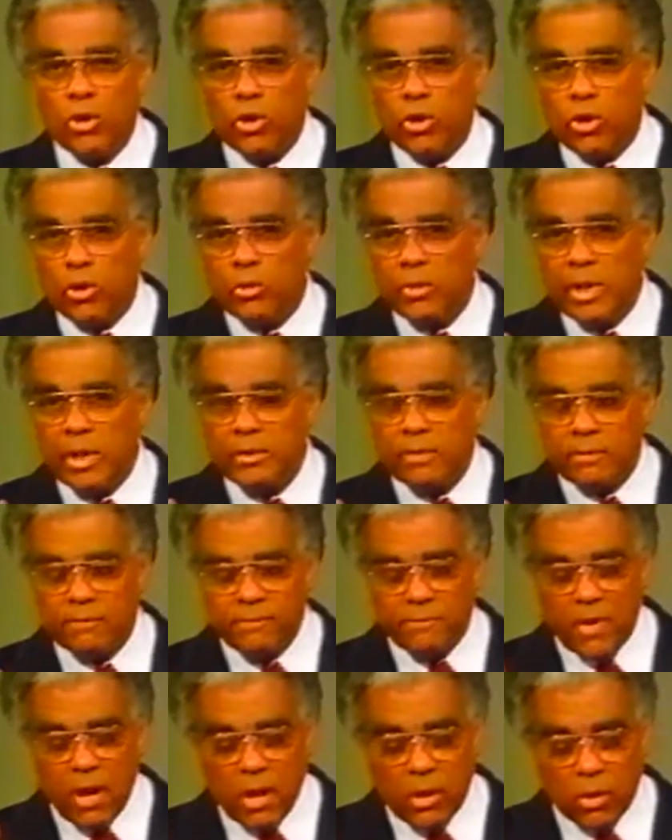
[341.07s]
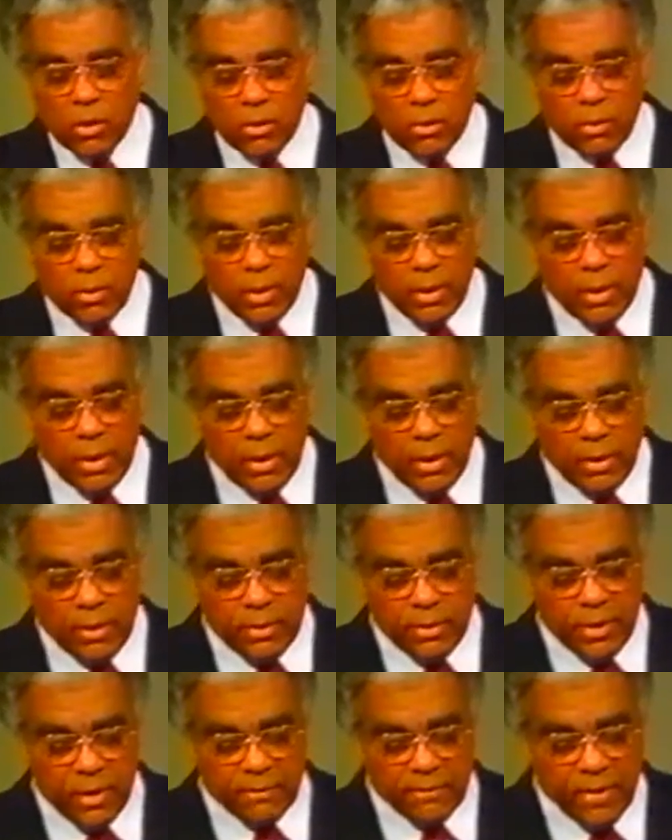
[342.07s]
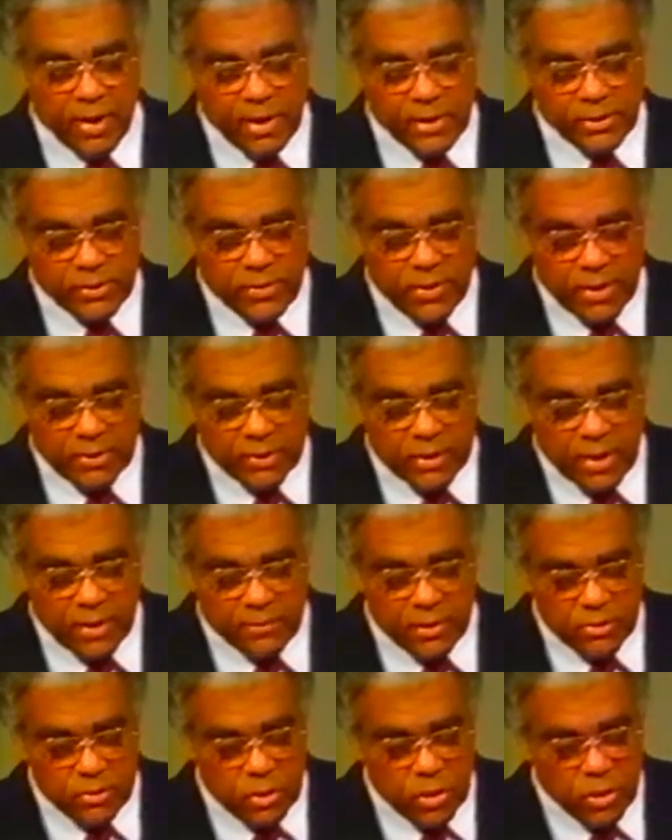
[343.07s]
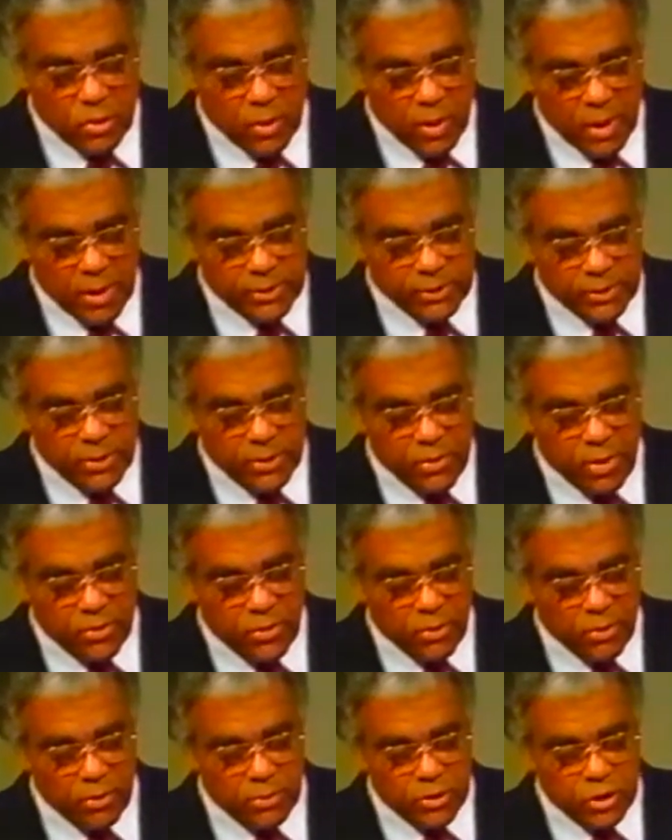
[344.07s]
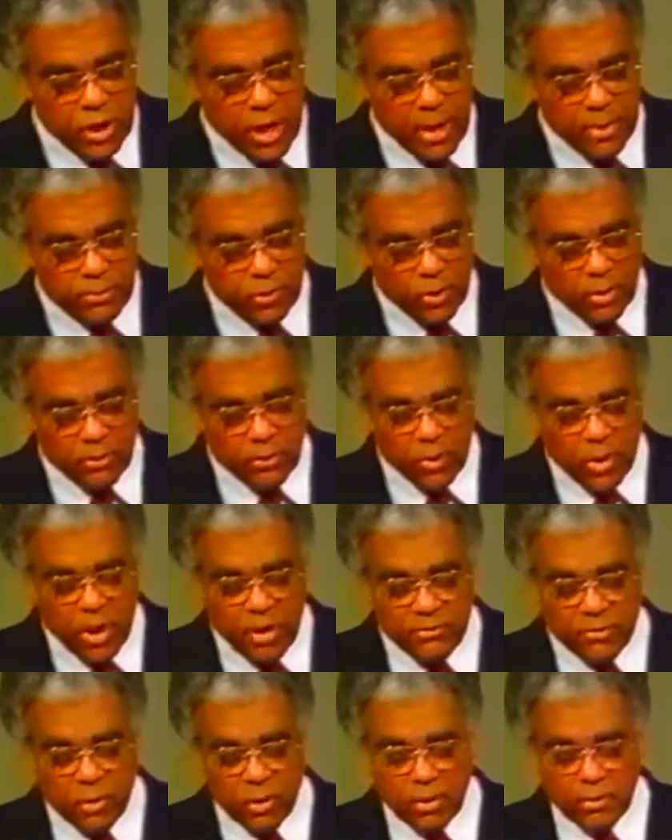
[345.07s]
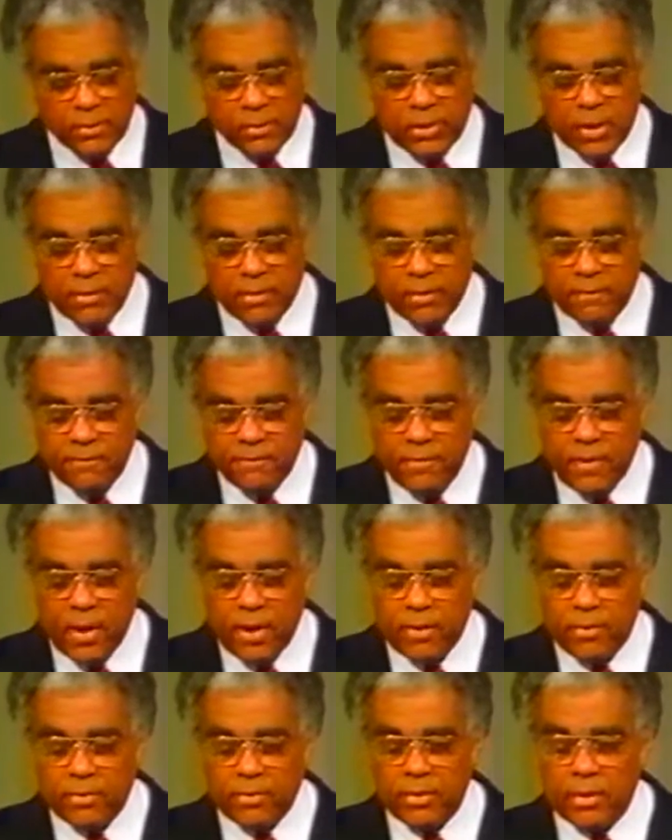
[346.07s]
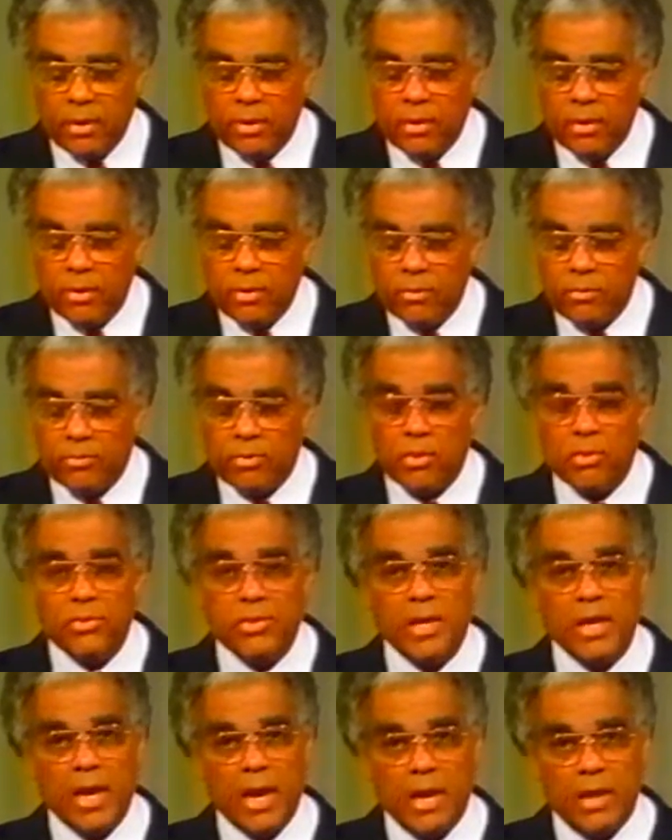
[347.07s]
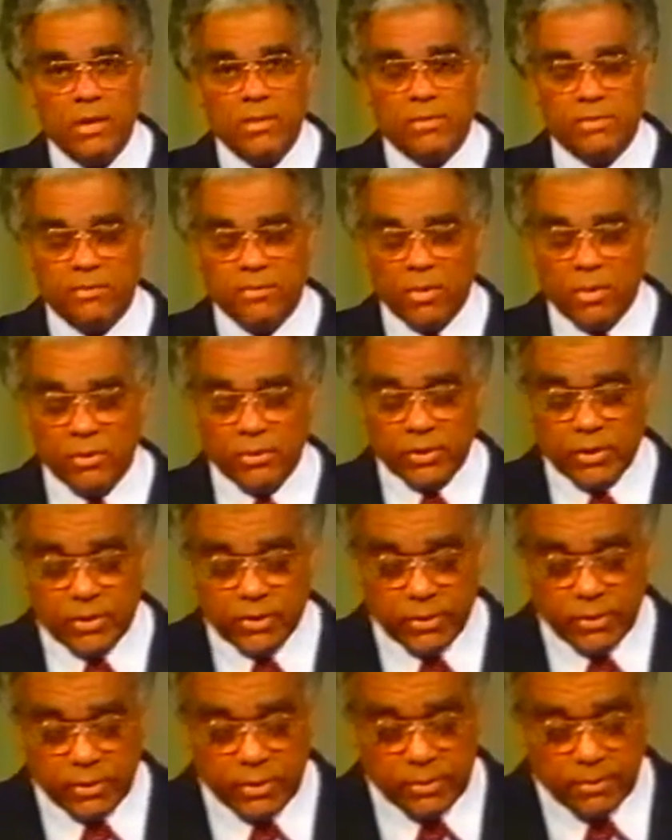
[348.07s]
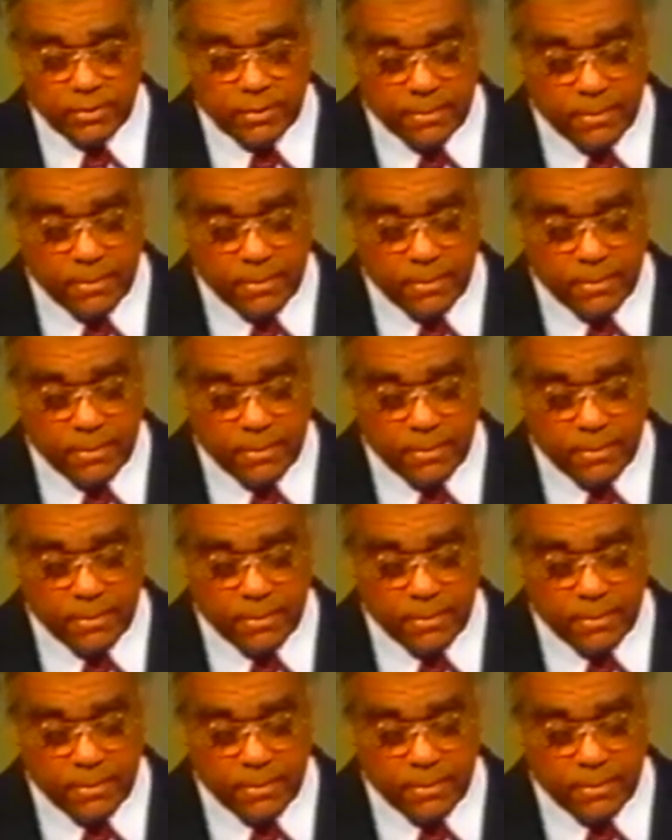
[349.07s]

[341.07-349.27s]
you need to follow the advice that's given to us in the third chapter of Proverbs and the fifth through the eighth verses.